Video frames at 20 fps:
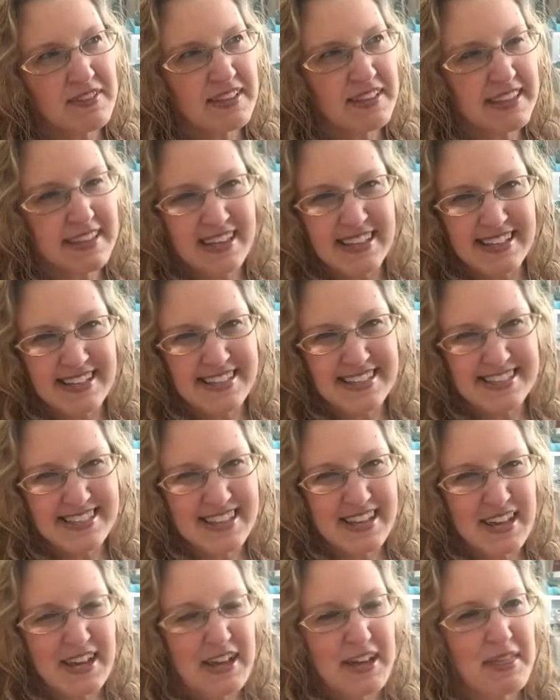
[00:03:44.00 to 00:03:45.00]
the things
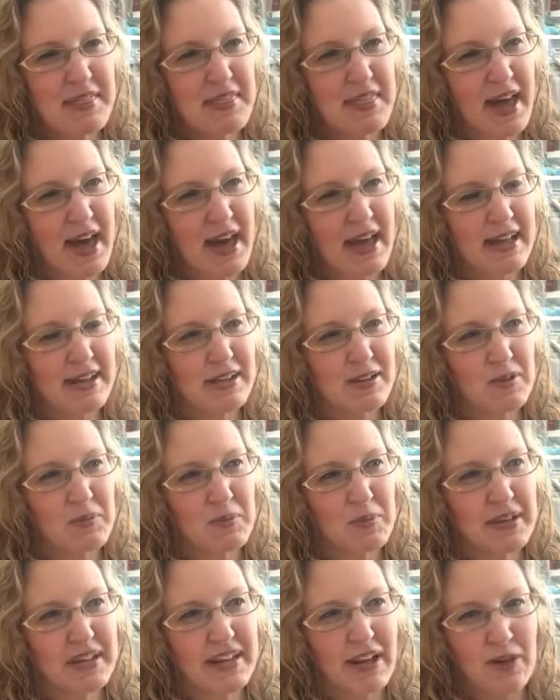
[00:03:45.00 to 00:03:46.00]
that
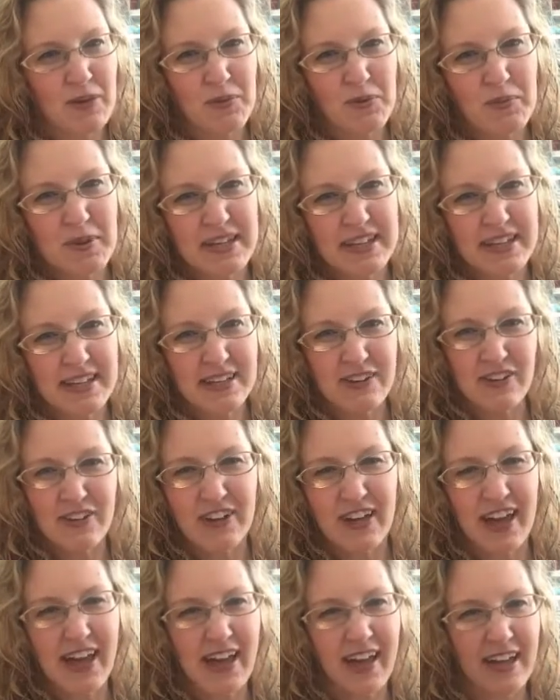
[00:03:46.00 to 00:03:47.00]
we know we can
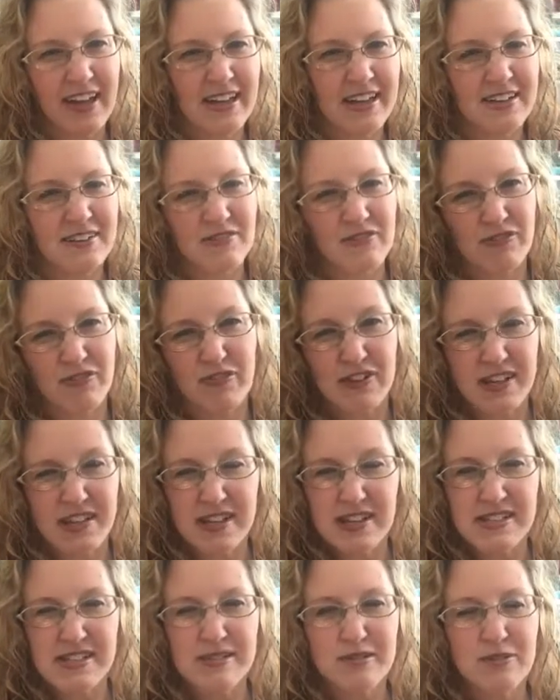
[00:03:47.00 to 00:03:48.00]
cook ahead and
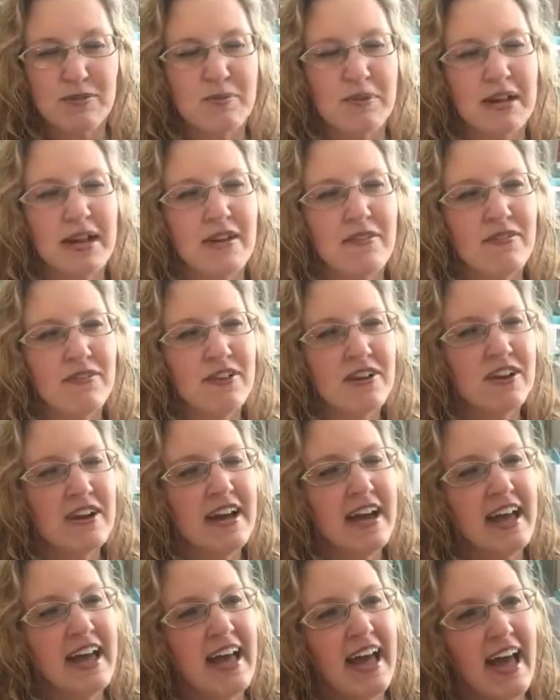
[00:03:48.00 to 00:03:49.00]
freeze or whatever.
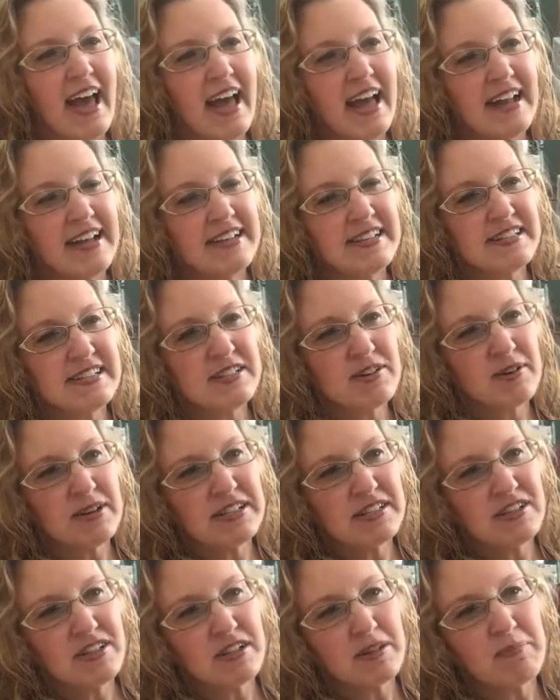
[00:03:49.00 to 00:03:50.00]
And so I
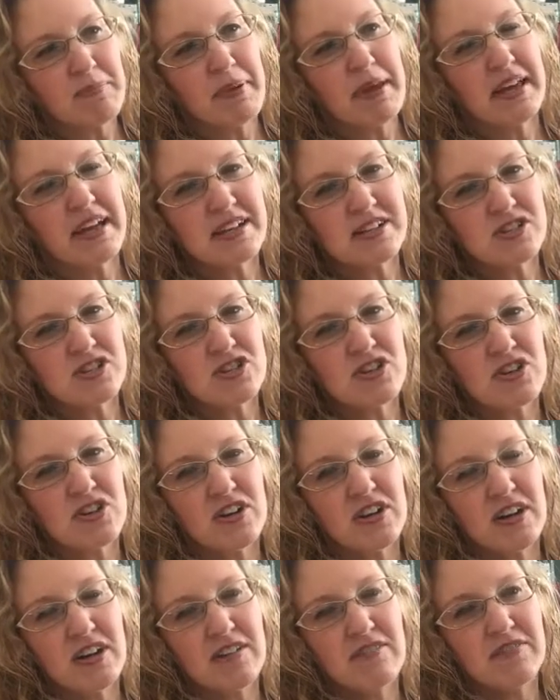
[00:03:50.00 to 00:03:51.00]
took a picture
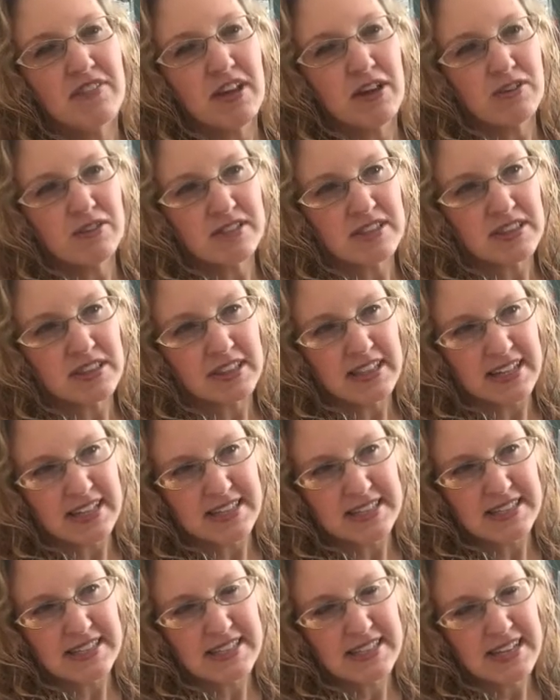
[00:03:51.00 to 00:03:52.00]
of those
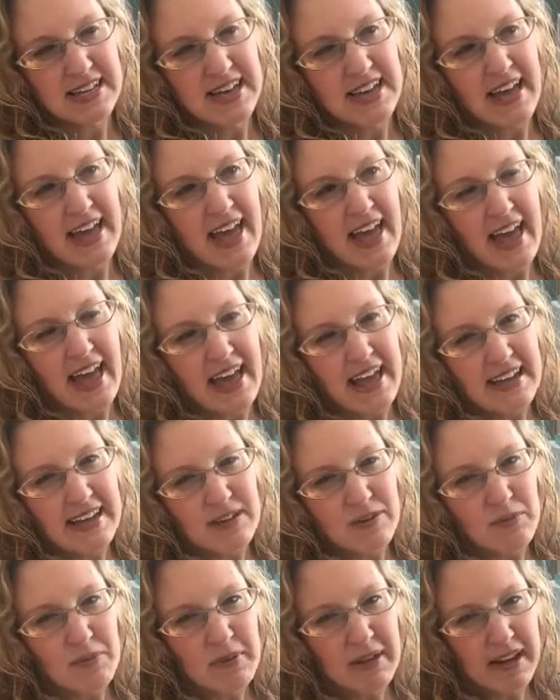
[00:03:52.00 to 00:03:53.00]
lists.
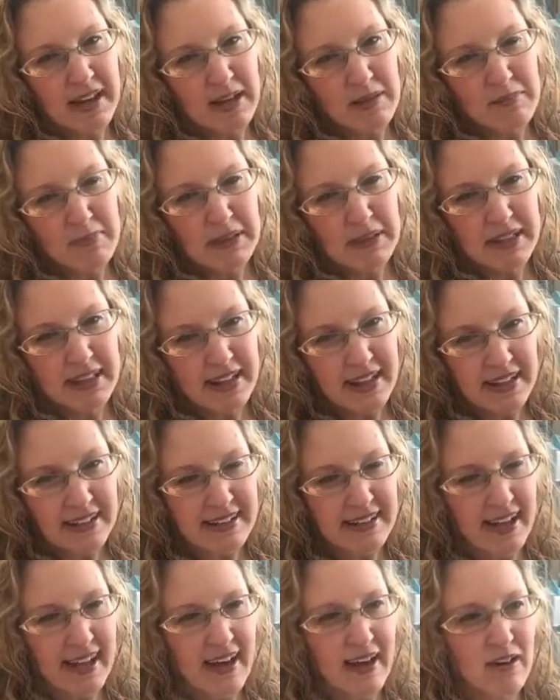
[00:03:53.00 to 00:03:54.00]
And when I
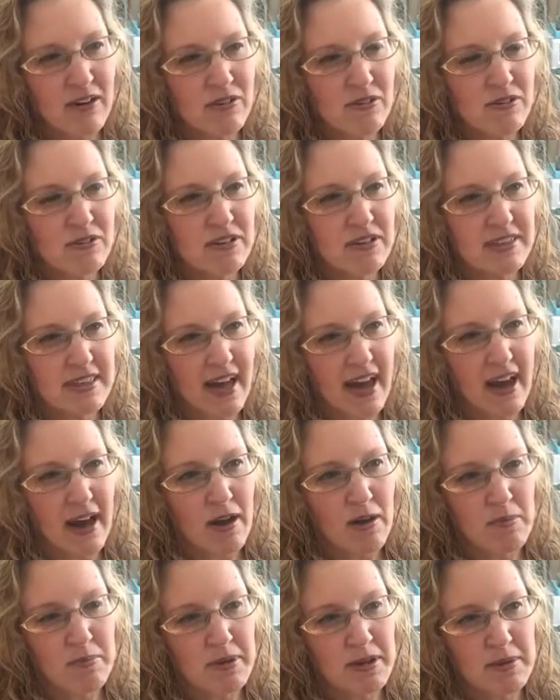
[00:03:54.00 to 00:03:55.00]
planned out the
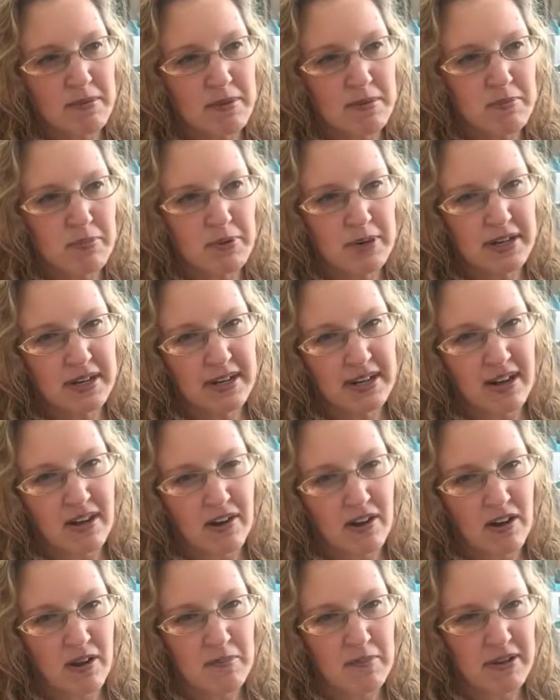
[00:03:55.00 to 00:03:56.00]
album and printed
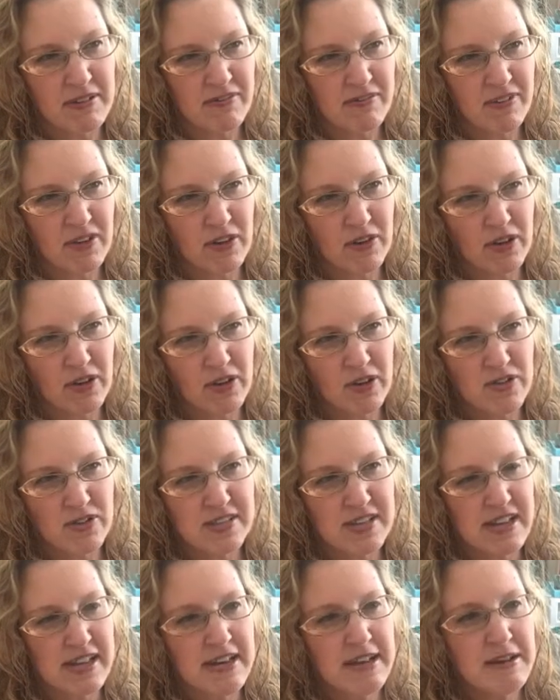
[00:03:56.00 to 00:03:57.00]
out all my photos,
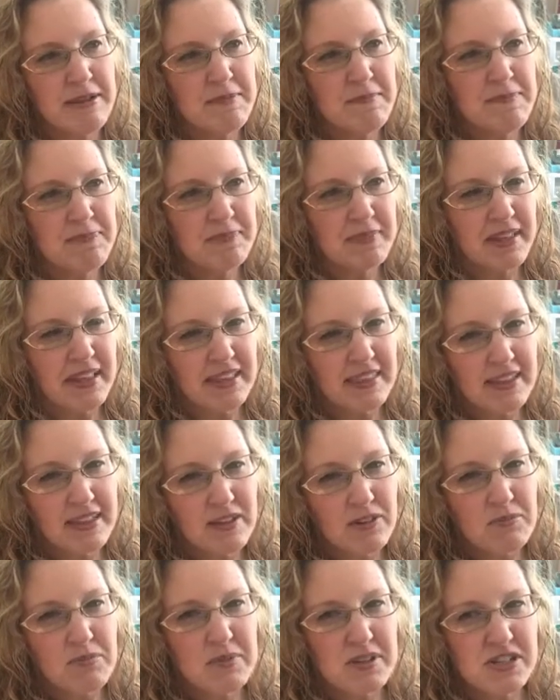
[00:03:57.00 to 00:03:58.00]
I think
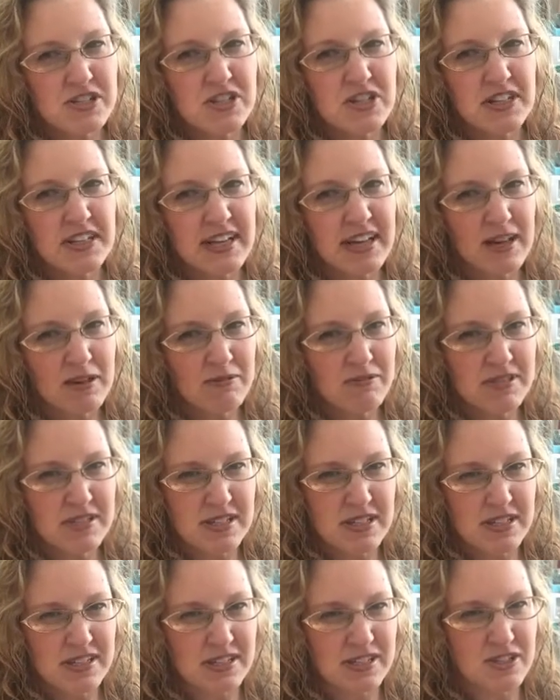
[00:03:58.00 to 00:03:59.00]
originally I was
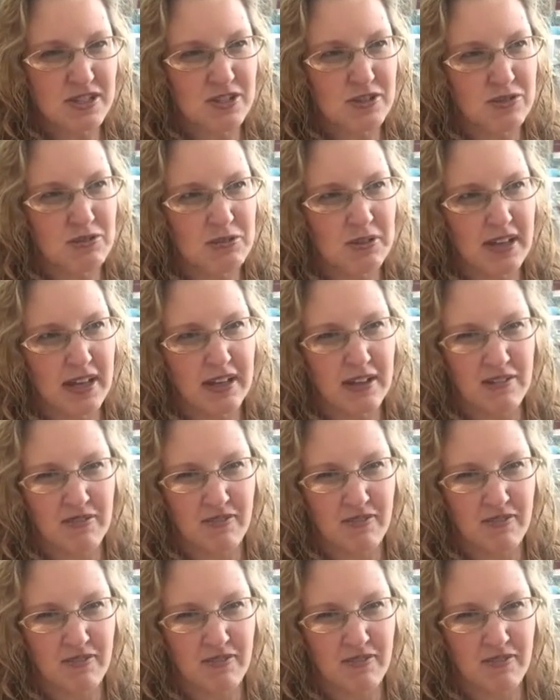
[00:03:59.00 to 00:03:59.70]
going to do like a